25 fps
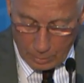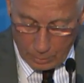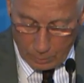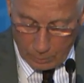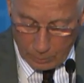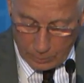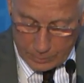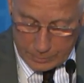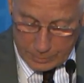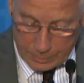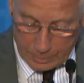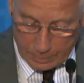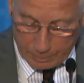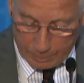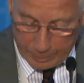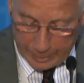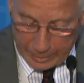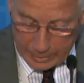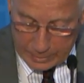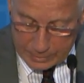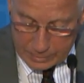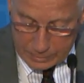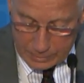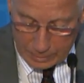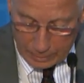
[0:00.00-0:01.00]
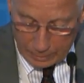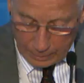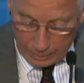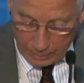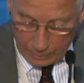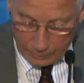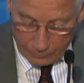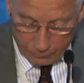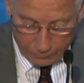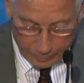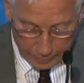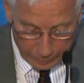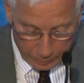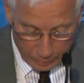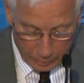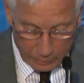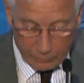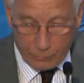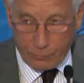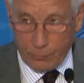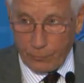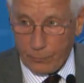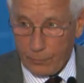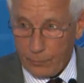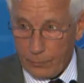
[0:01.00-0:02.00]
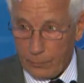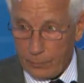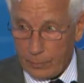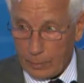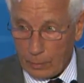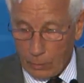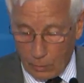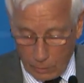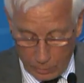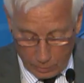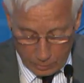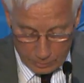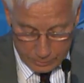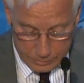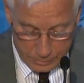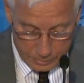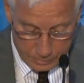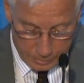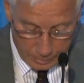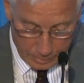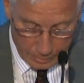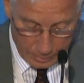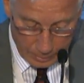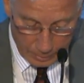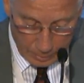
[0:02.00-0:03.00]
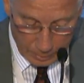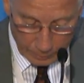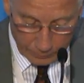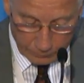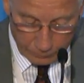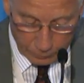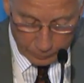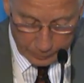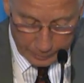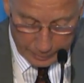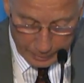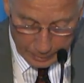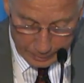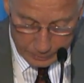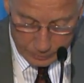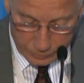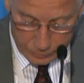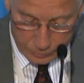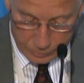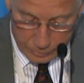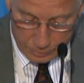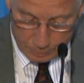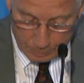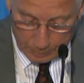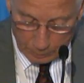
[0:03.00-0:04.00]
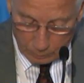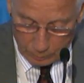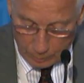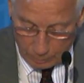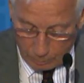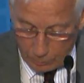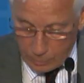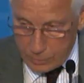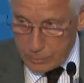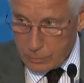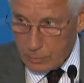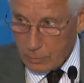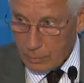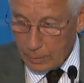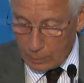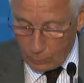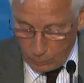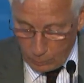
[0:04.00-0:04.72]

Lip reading: was in the past very often the cause for tensions between Moscow and